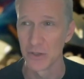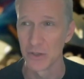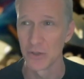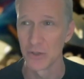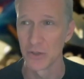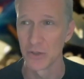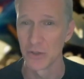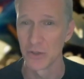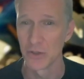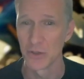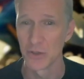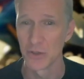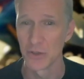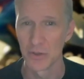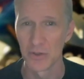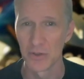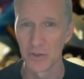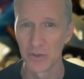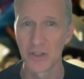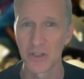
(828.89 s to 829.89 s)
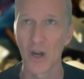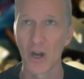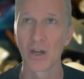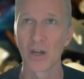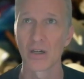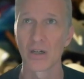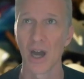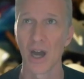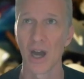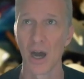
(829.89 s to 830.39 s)
you
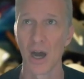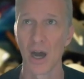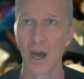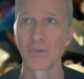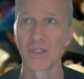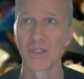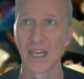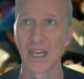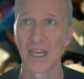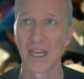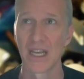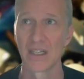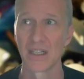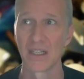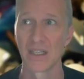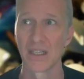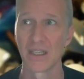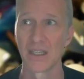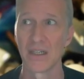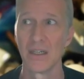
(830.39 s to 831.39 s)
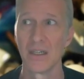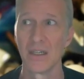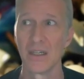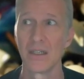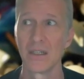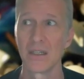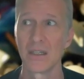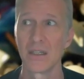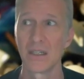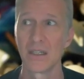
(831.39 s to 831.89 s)
start complicating.
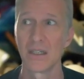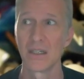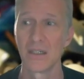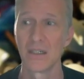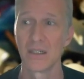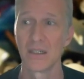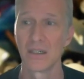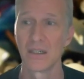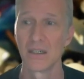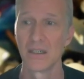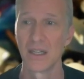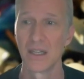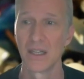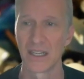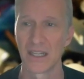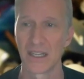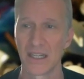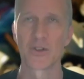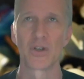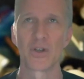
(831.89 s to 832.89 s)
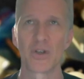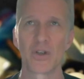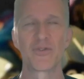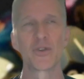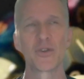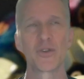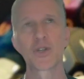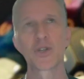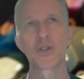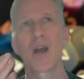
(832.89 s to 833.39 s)
Like if you're
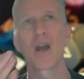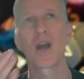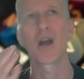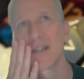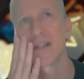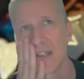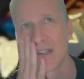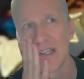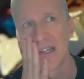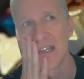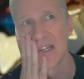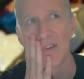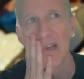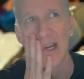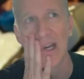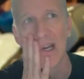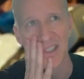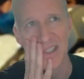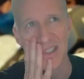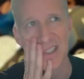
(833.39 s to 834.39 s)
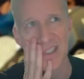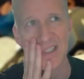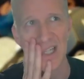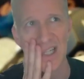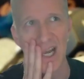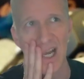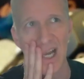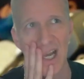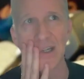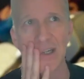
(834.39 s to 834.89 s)
trying to, if as a
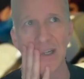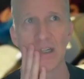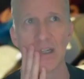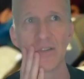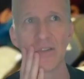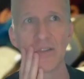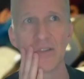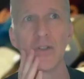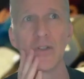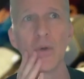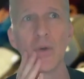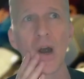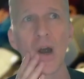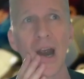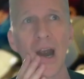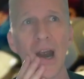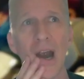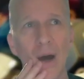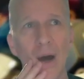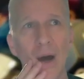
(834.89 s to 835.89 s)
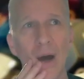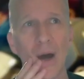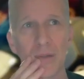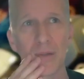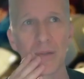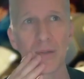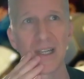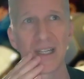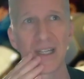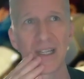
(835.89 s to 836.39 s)
designer, if you are out to
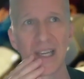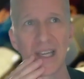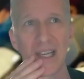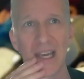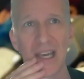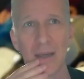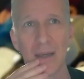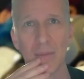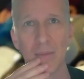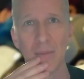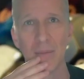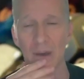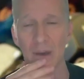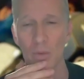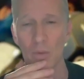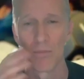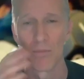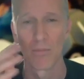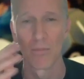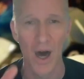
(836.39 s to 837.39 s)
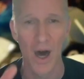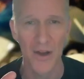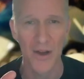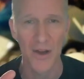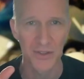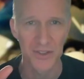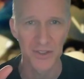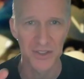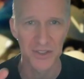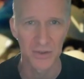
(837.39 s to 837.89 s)
make a game that will model
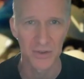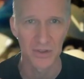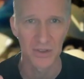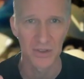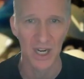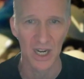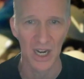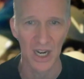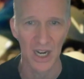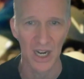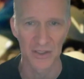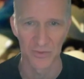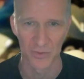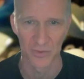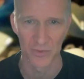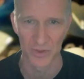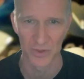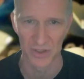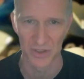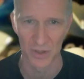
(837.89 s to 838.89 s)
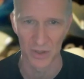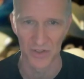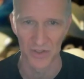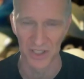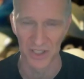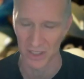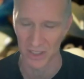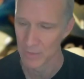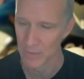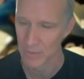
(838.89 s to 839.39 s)
certain kinds of results,
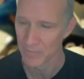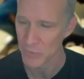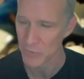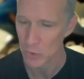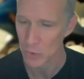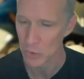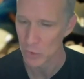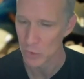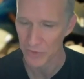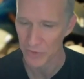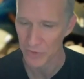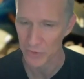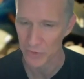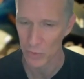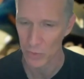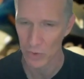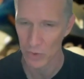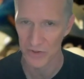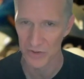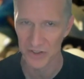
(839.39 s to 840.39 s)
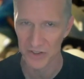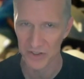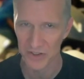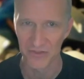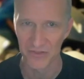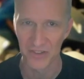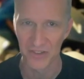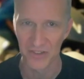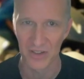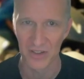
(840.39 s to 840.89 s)
like you want the world to
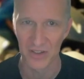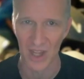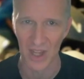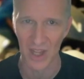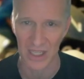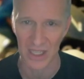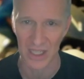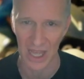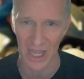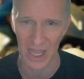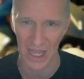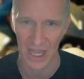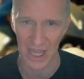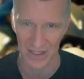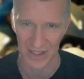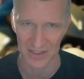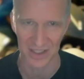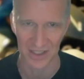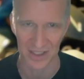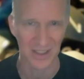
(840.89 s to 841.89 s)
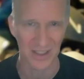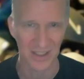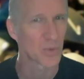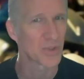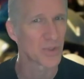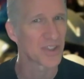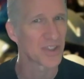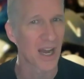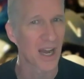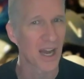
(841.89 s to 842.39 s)
feel like X. Like that's one
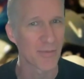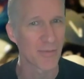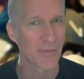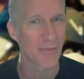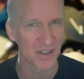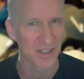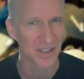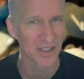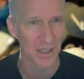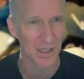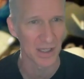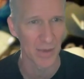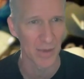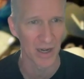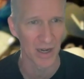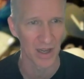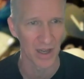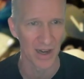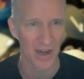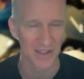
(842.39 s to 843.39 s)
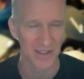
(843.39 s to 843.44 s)
thing I've been thinking about a lot as I've